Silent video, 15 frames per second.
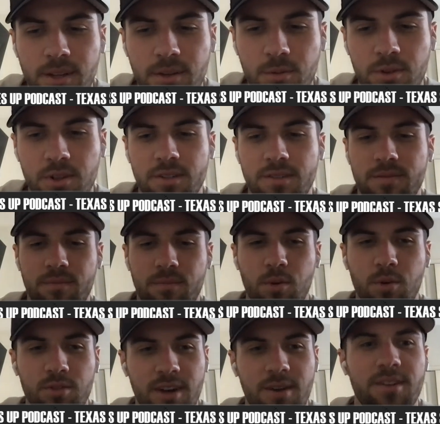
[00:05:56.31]
and really
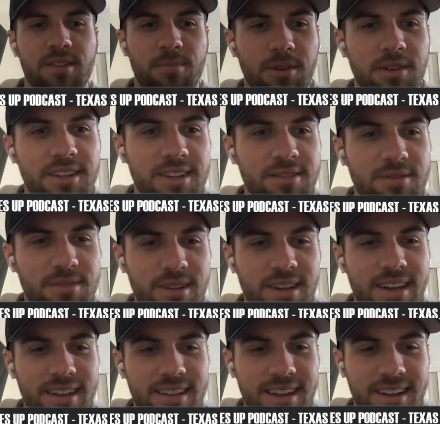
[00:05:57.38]
pours out his belief
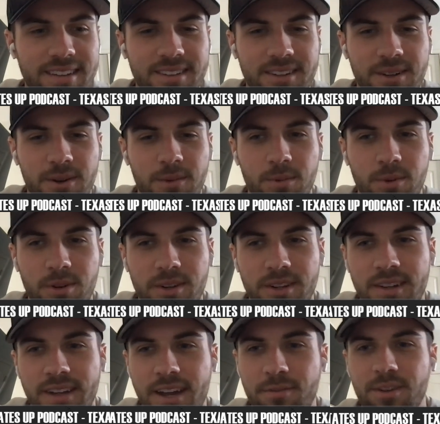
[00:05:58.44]
that you know we're
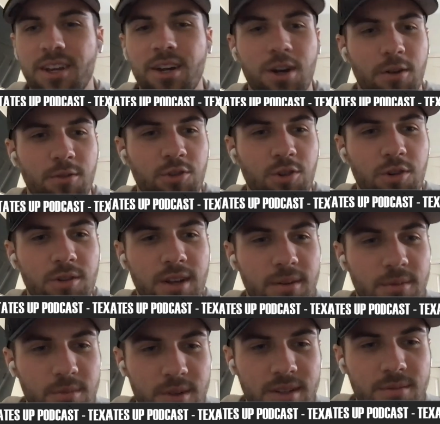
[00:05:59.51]
gonna every kickoff return
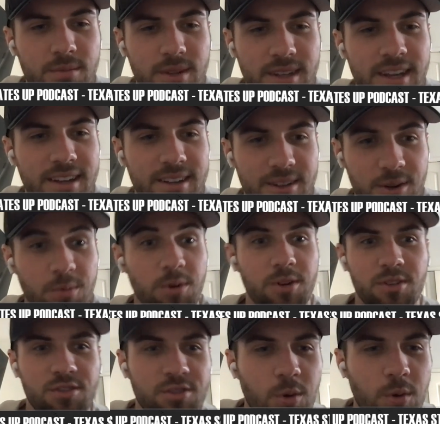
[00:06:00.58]
that we we get you know we're
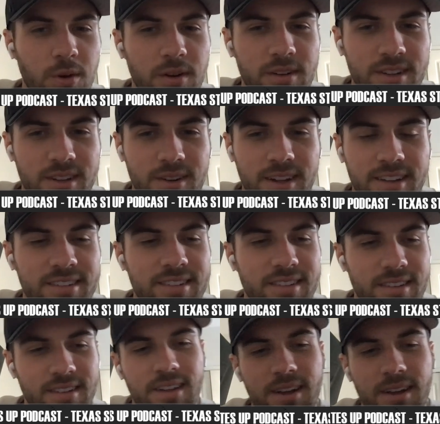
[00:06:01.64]
gonna score it you know that's
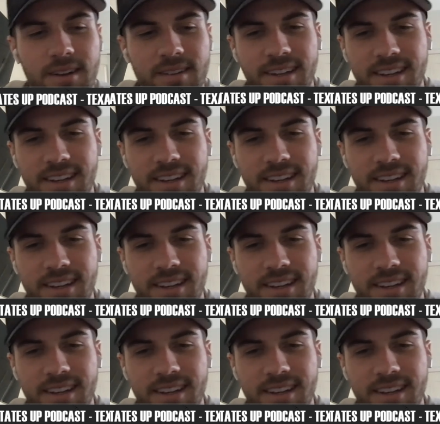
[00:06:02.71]
uh,